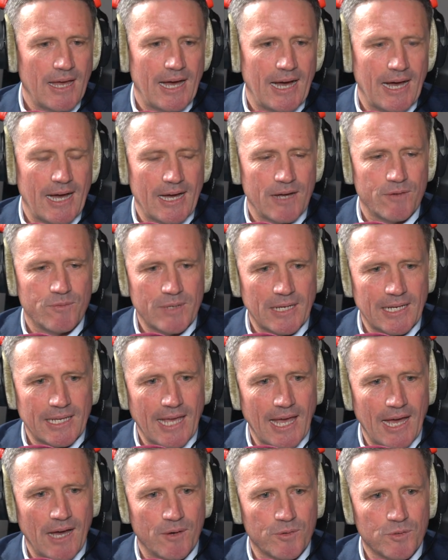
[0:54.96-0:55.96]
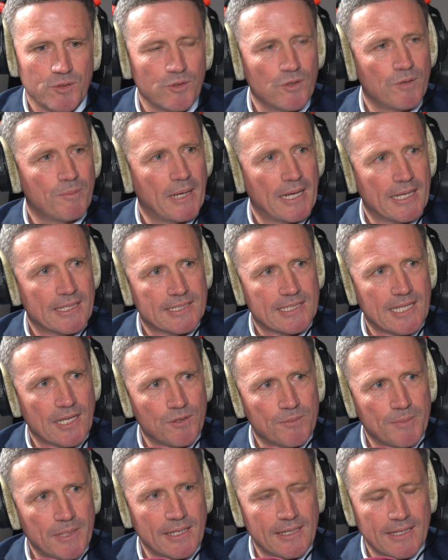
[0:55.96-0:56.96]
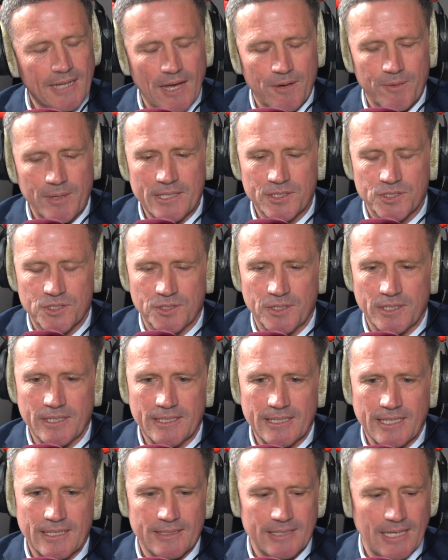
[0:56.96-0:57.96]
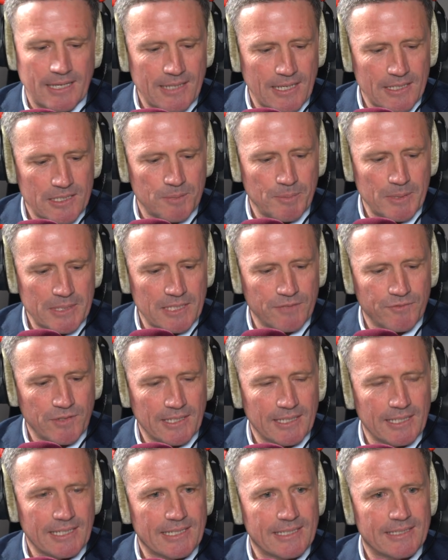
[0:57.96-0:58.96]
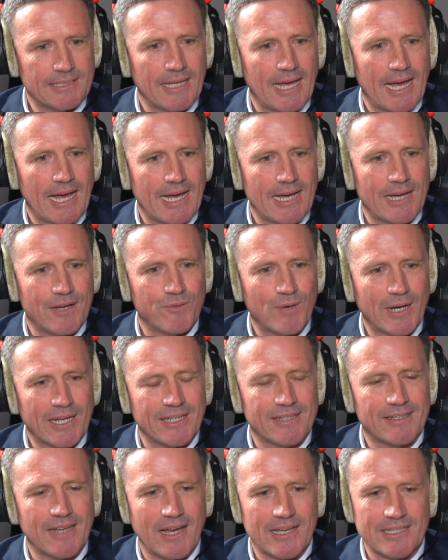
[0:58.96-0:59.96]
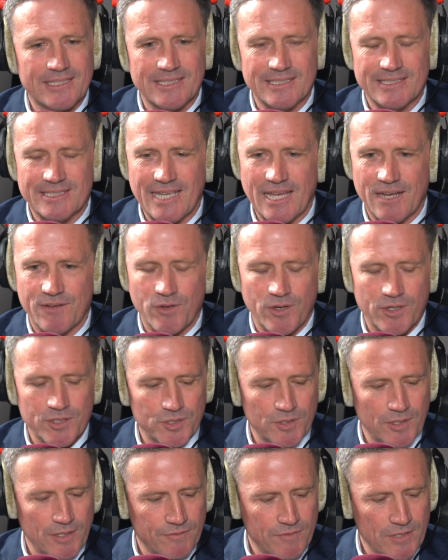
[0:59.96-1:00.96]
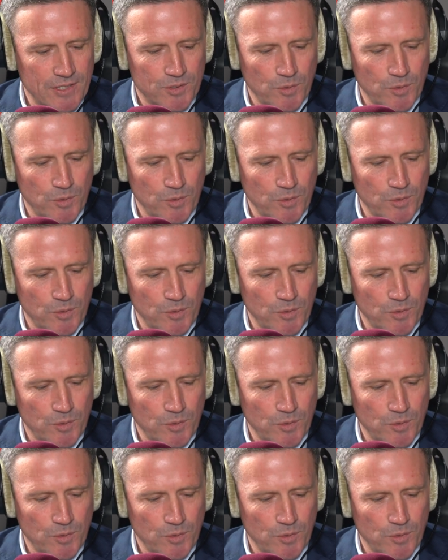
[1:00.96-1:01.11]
really our European settlement and our history, and that specifically recognises the anniversary of the